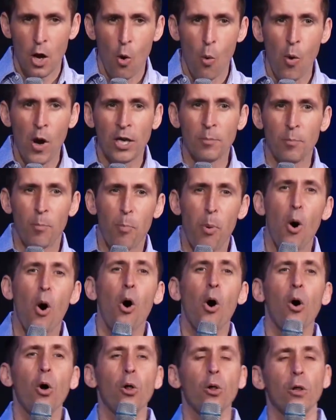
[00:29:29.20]
When
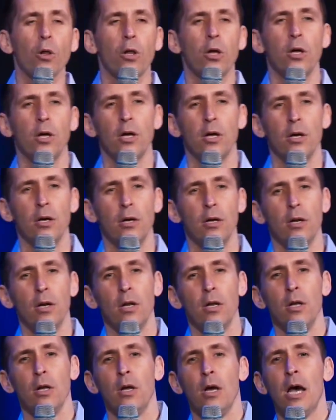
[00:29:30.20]
Paul
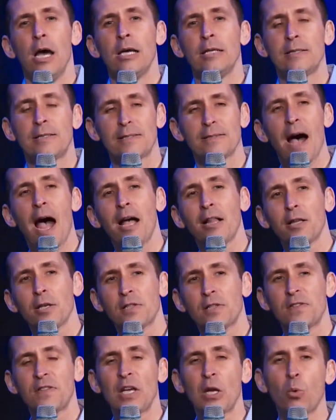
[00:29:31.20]
and
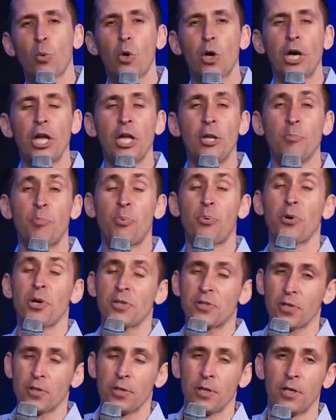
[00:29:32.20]
Silas, they were in
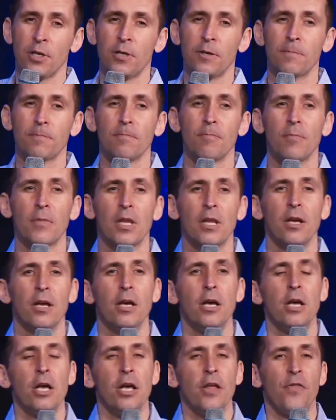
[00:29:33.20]
prison.
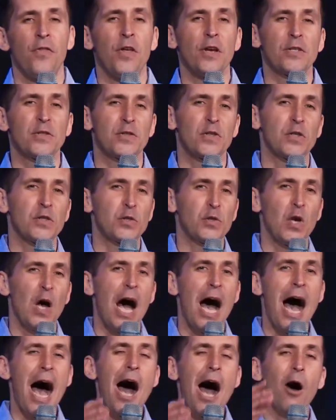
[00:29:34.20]
This is
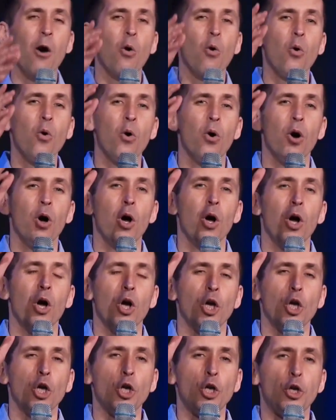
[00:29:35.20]
how
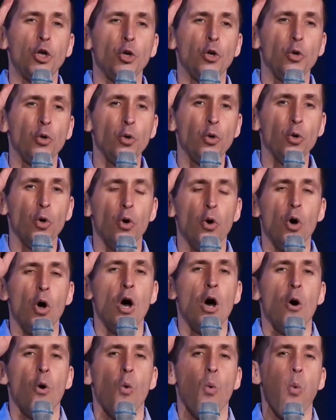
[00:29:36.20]
you,
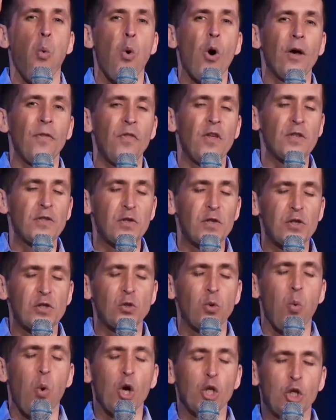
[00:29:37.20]
what this
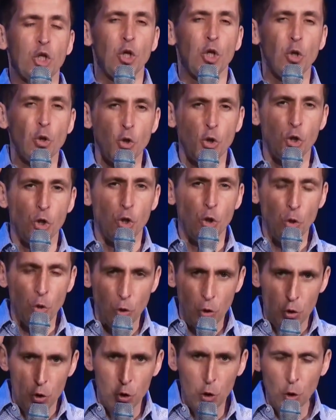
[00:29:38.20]
is what you
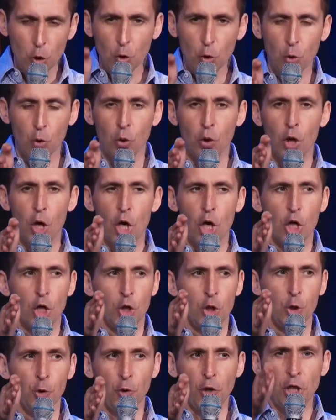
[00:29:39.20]
should do
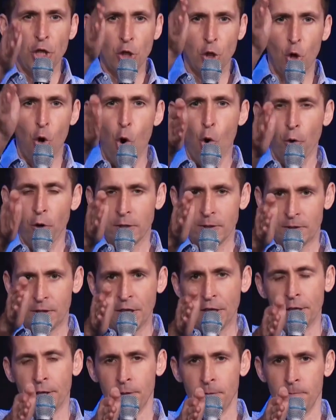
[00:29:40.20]
during
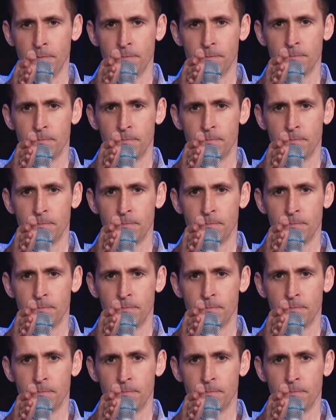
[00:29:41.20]
quarantine.